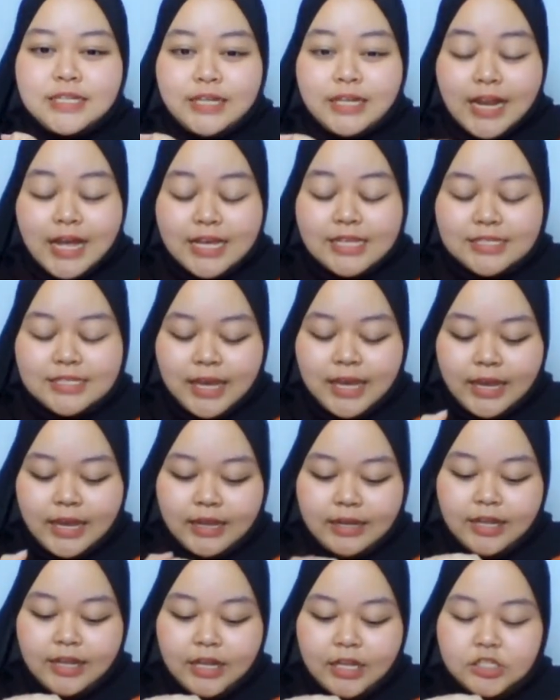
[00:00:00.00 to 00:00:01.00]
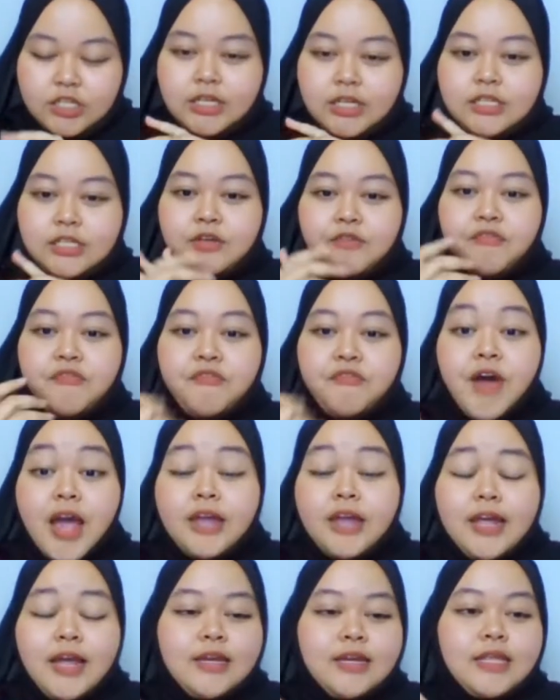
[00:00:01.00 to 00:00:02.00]
class can actually
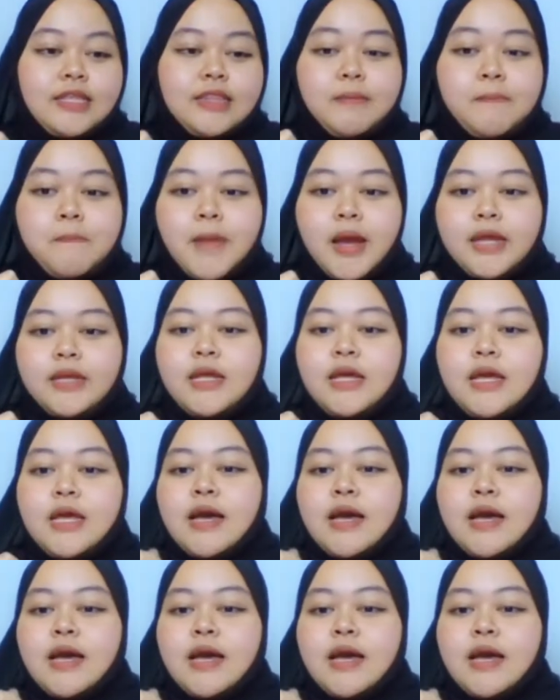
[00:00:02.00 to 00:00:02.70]
define and determine